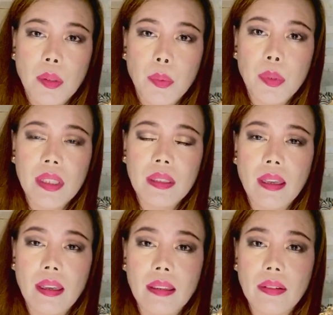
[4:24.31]

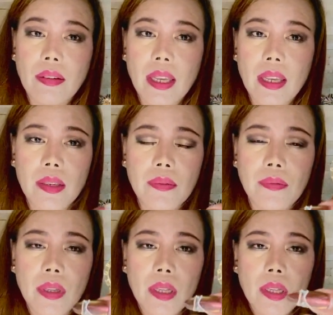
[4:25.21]
with
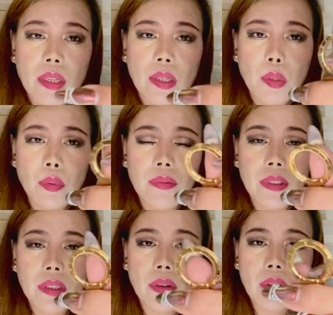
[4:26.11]
engraved Louis
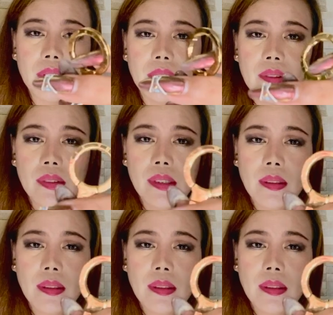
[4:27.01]
Vuitton